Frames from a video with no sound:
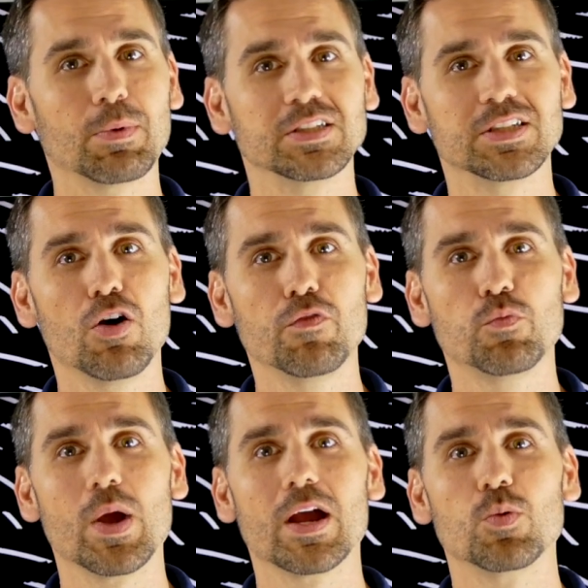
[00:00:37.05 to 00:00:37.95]
myself
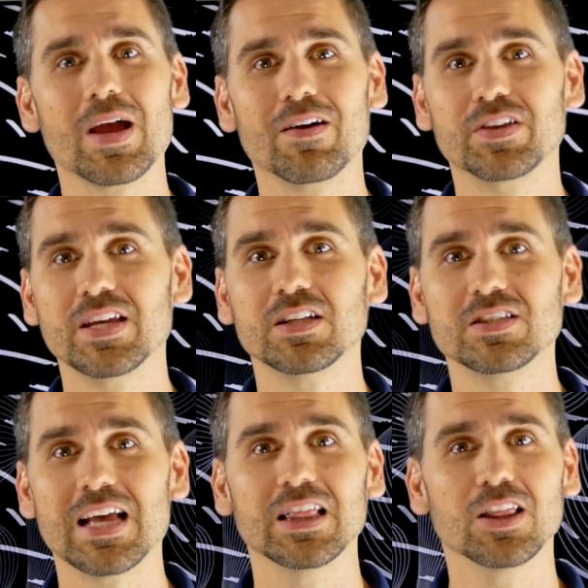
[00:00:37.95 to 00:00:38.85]
where we have
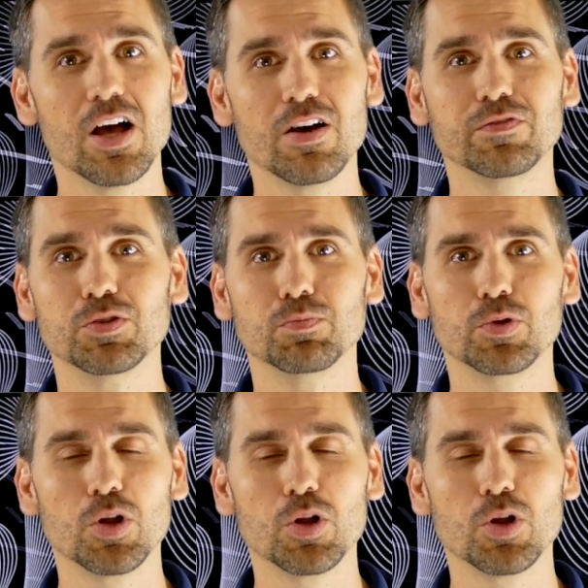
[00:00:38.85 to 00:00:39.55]
kids that love to